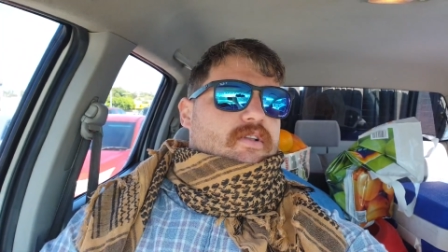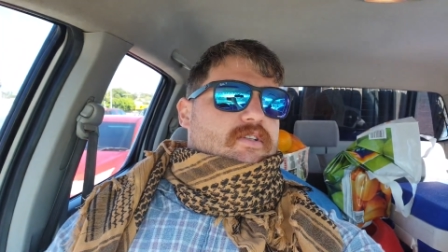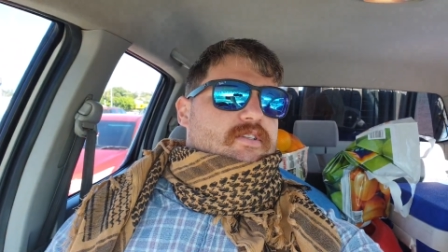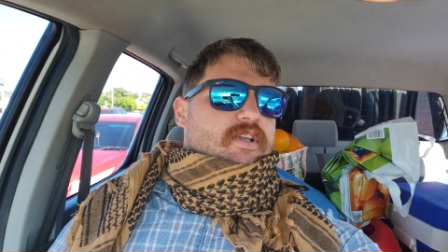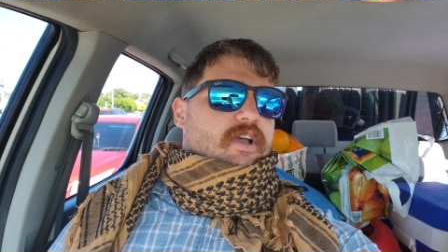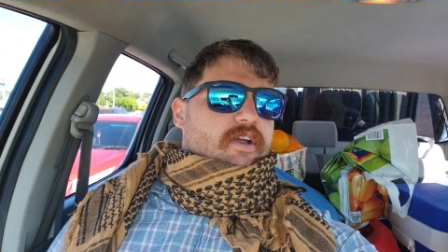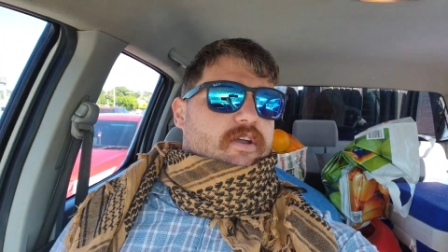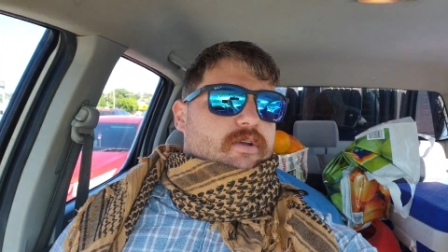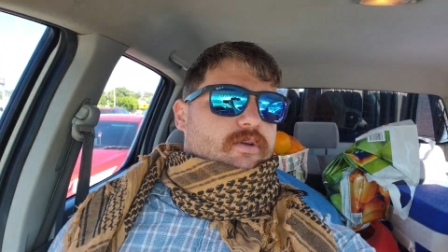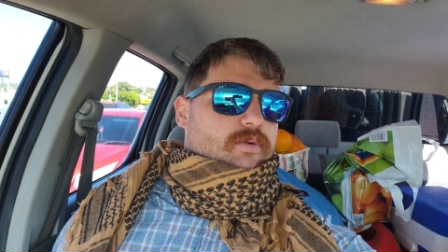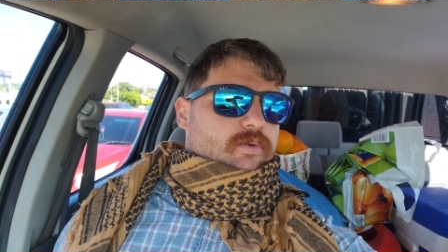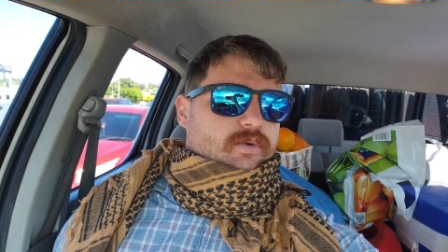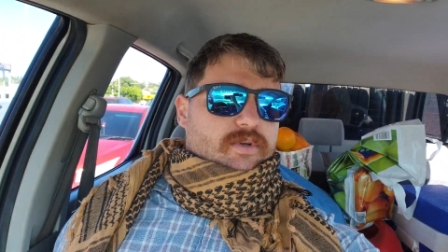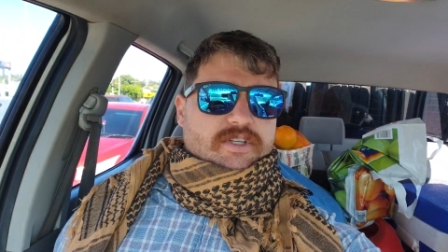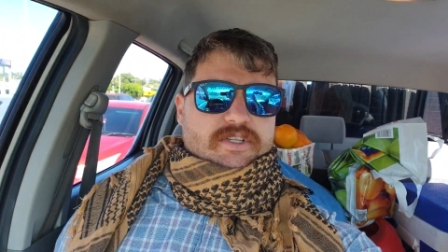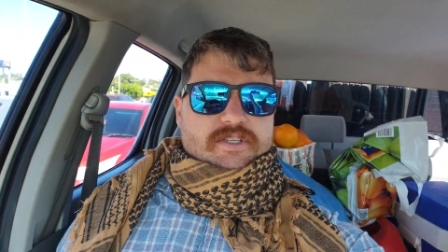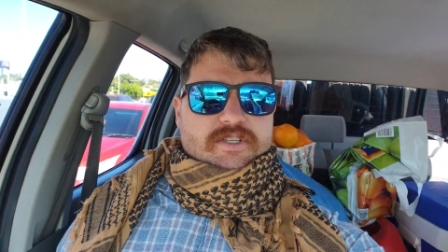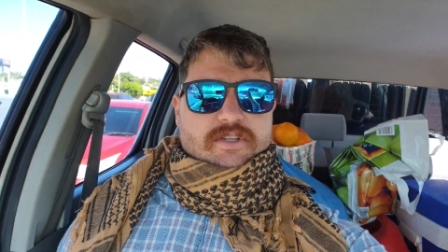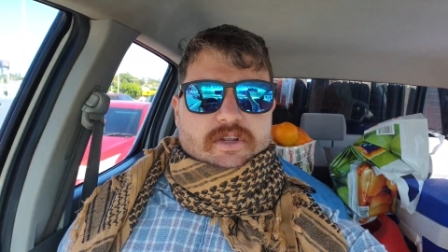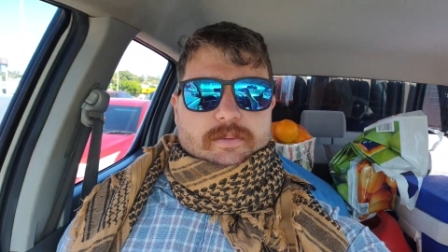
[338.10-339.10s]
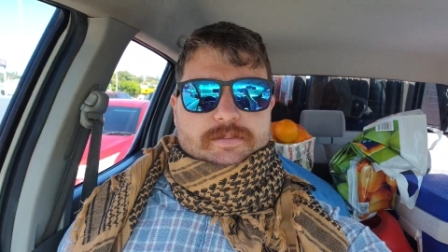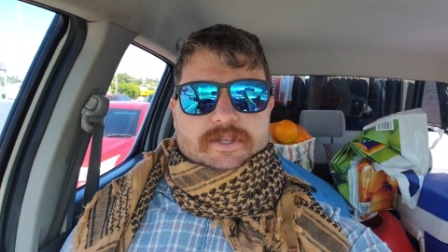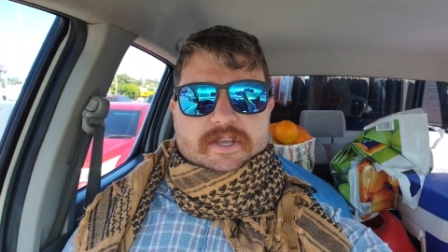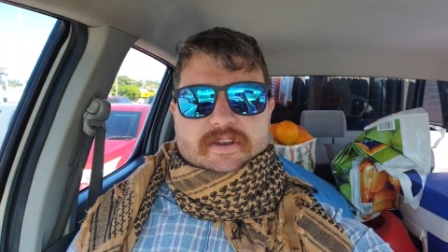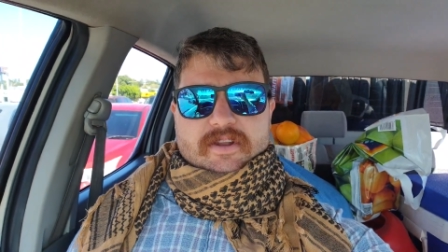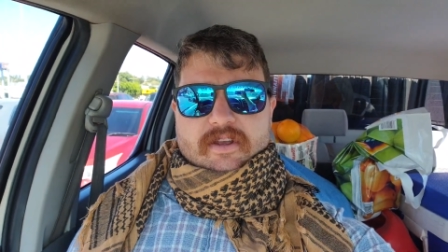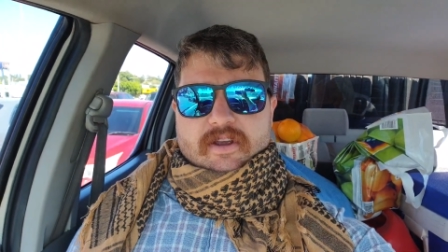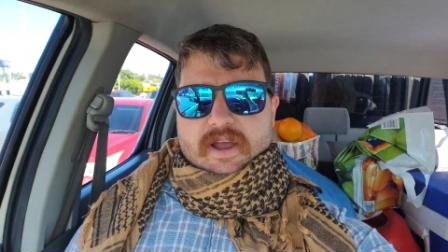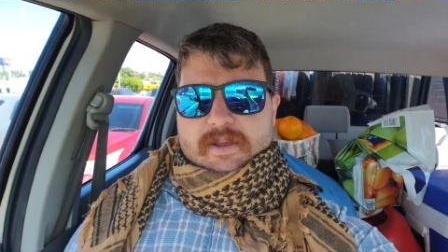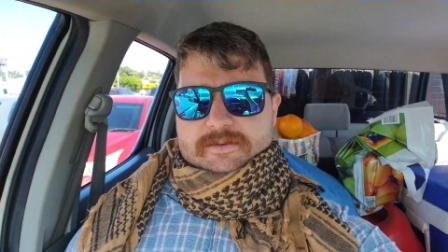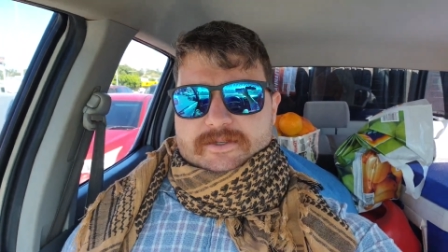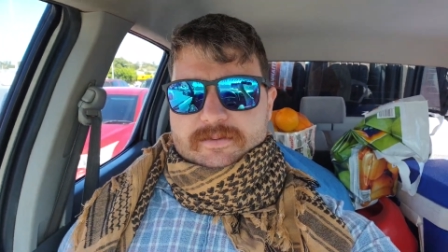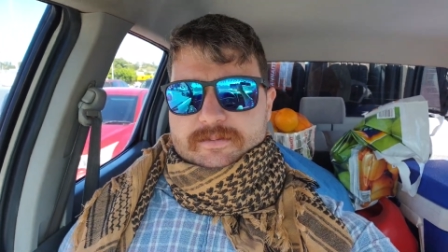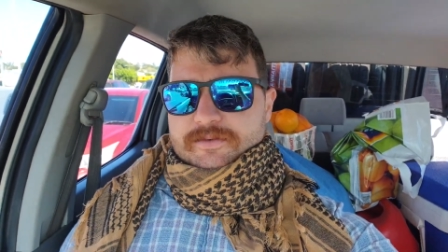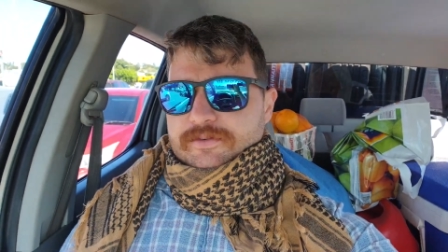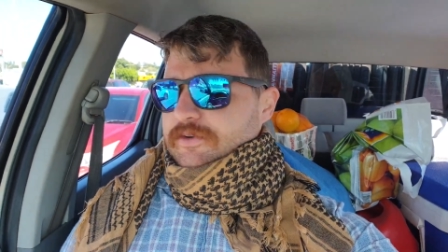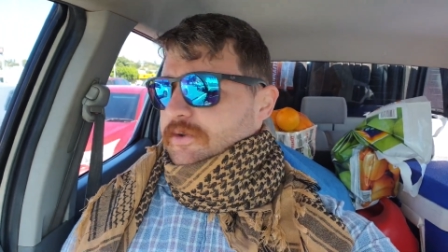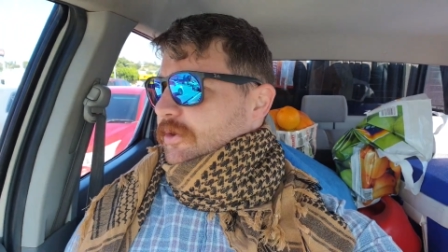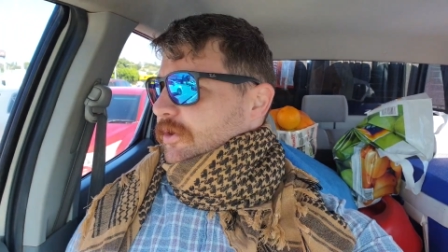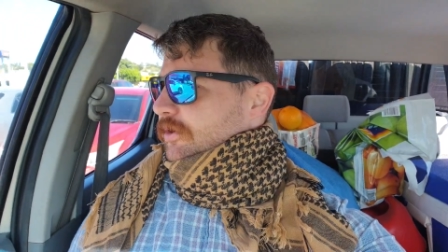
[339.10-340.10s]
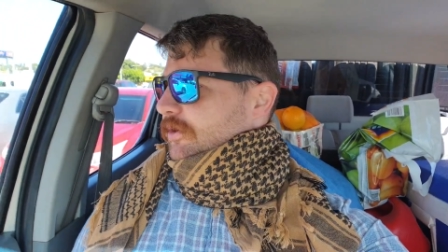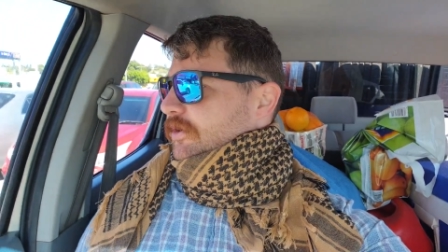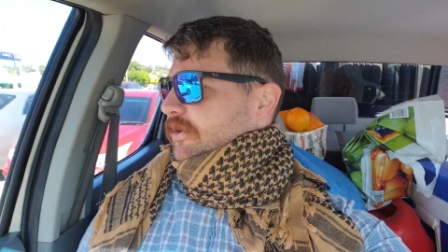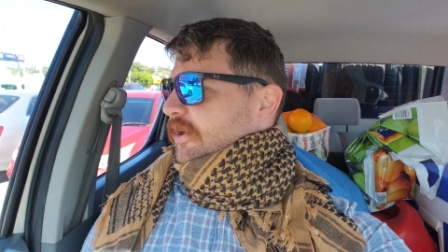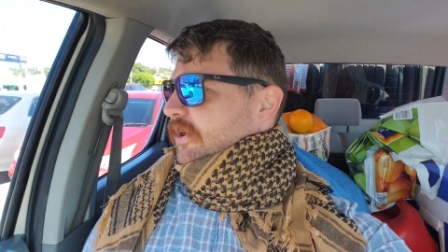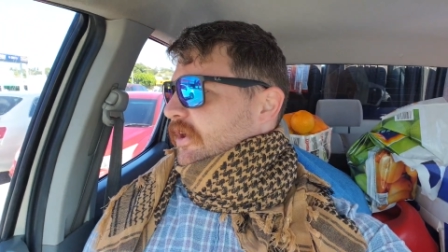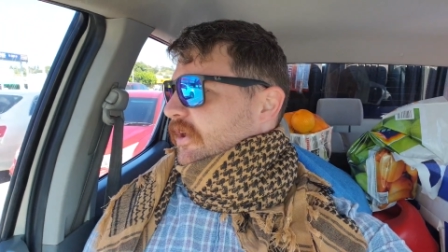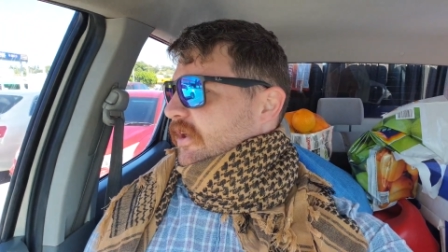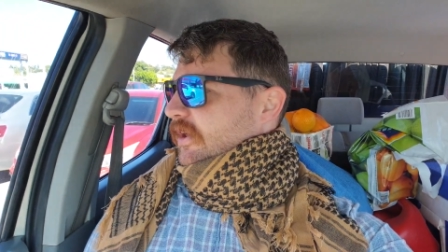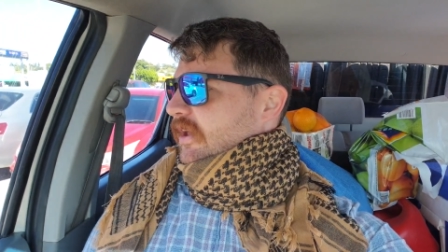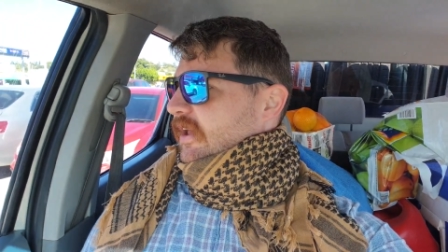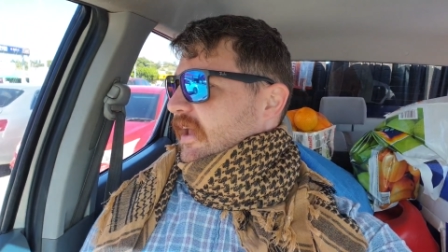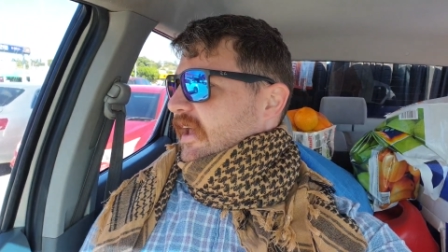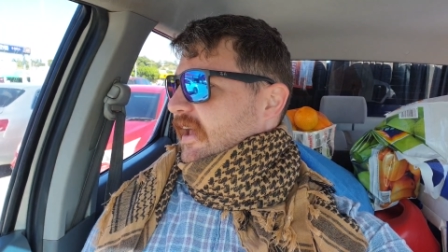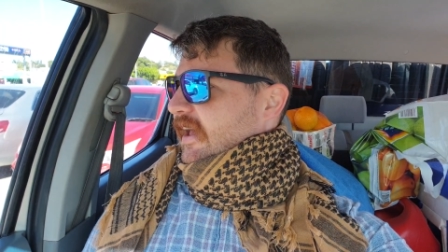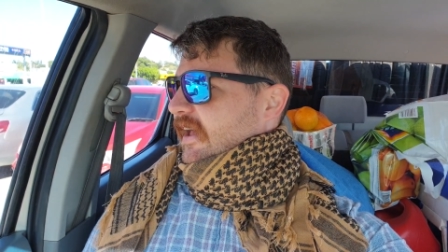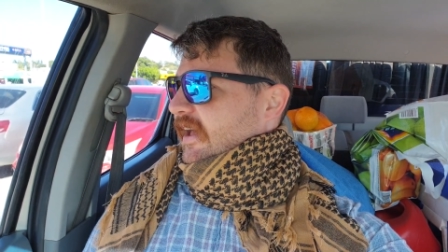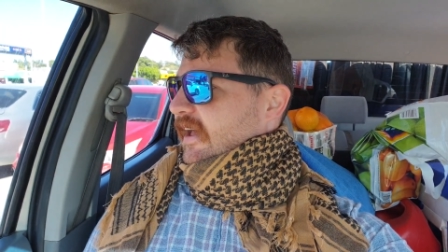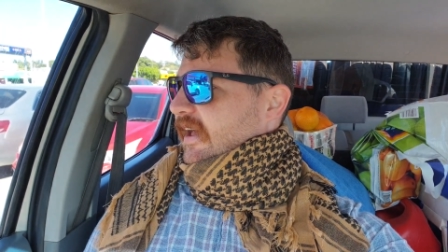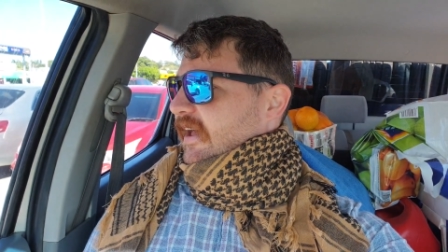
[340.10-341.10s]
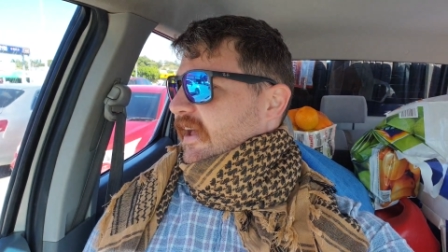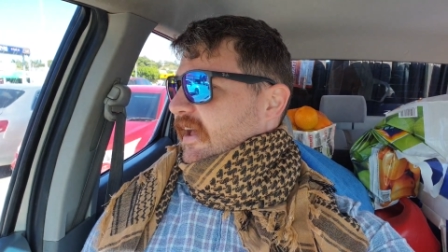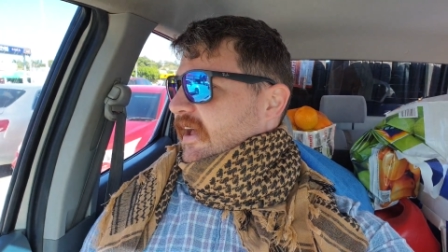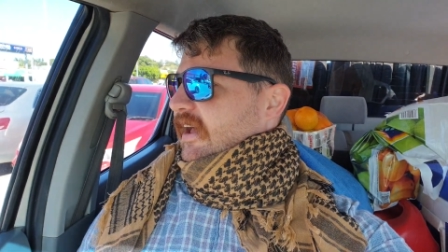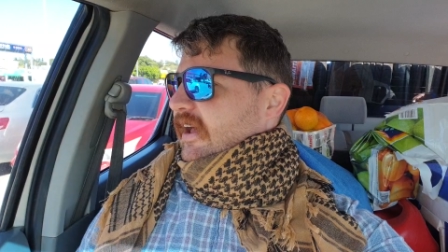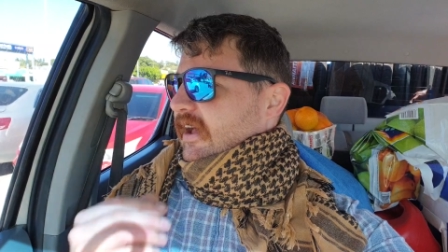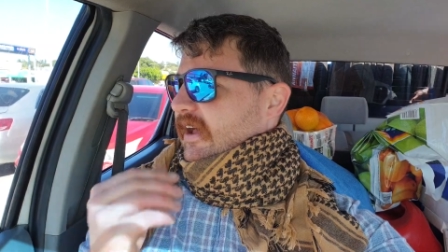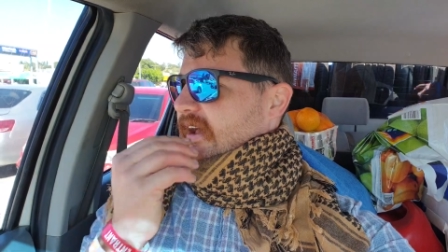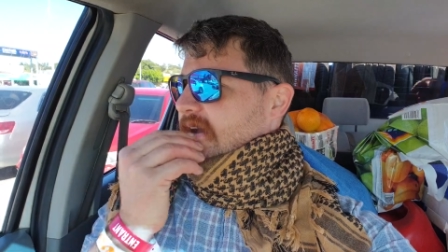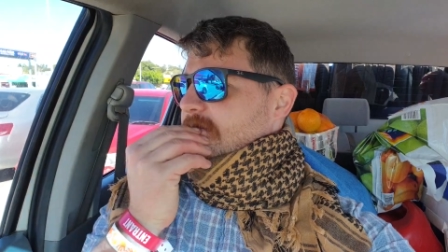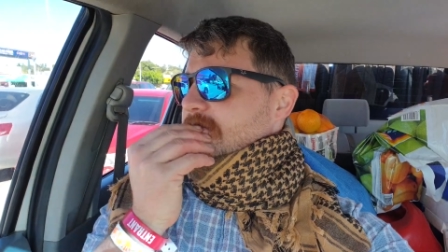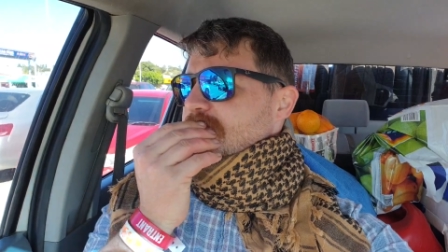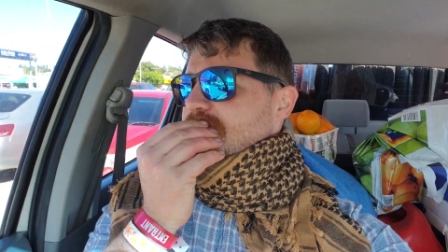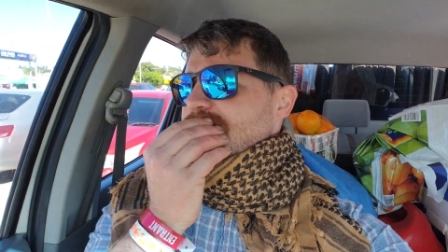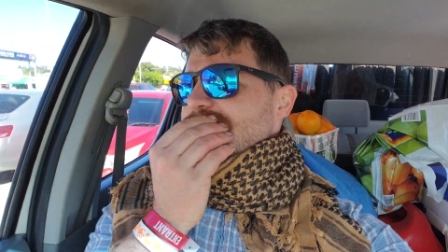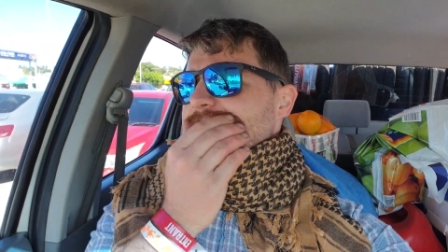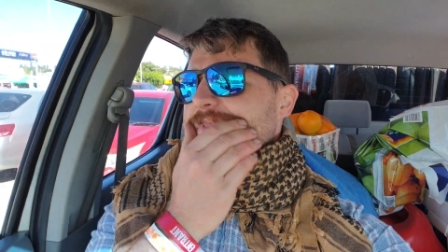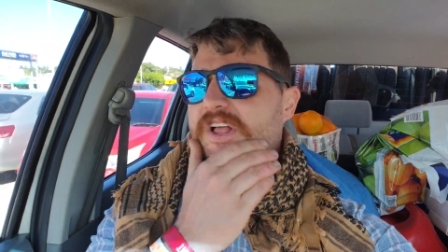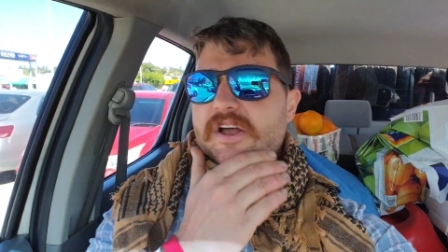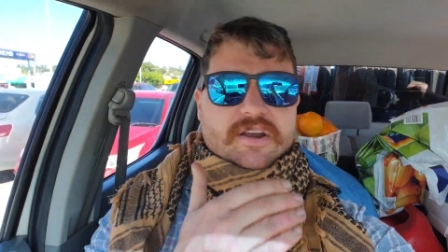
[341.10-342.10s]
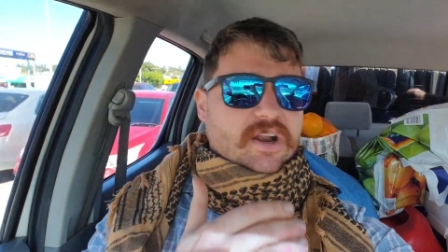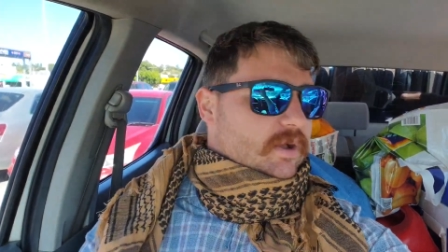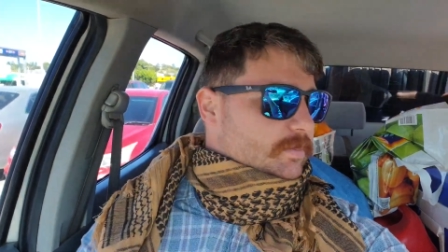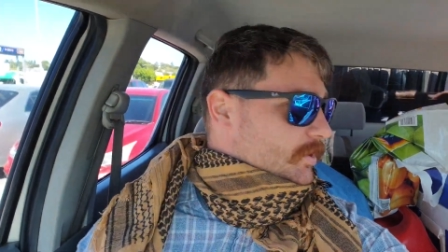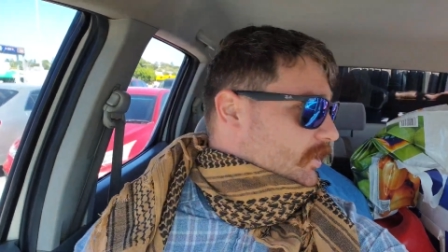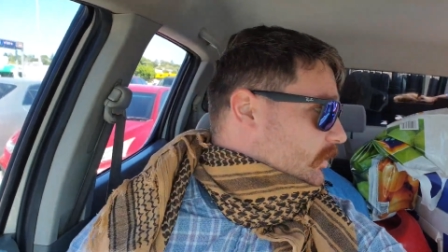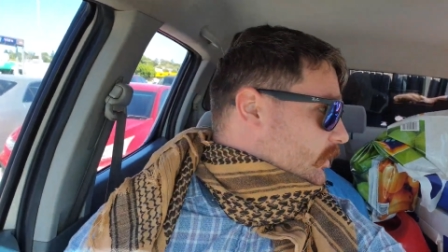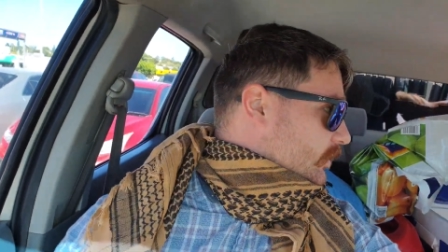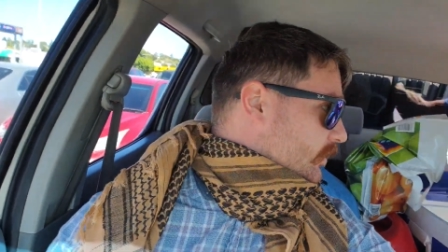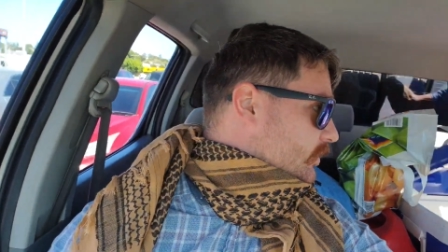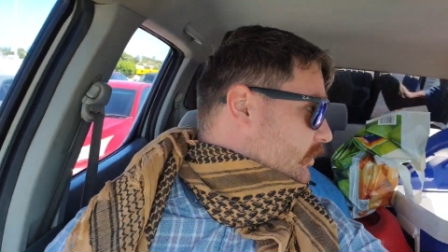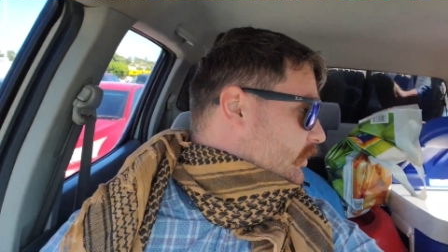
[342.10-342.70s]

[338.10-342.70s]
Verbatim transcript: So we just stopped in to grab some food um, load up on a,